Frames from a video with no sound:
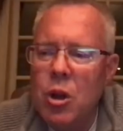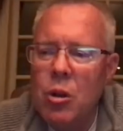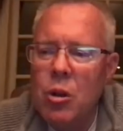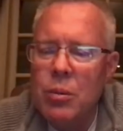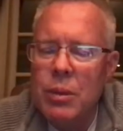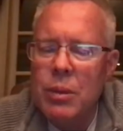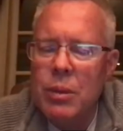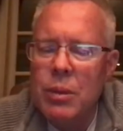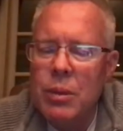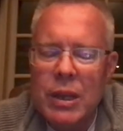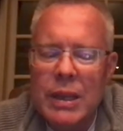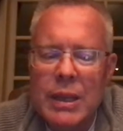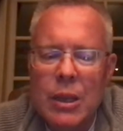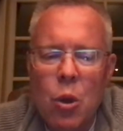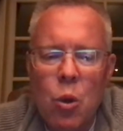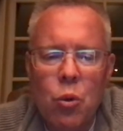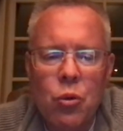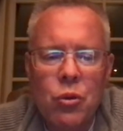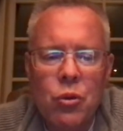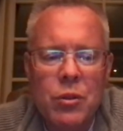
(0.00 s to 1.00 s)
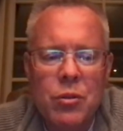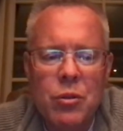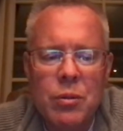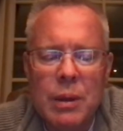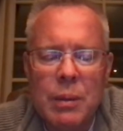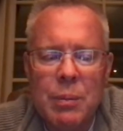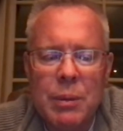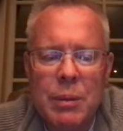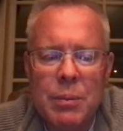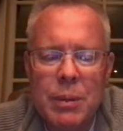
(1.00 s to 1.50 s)
com has any hosting
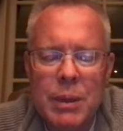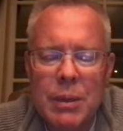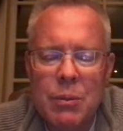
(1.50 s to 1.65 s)
from Epic,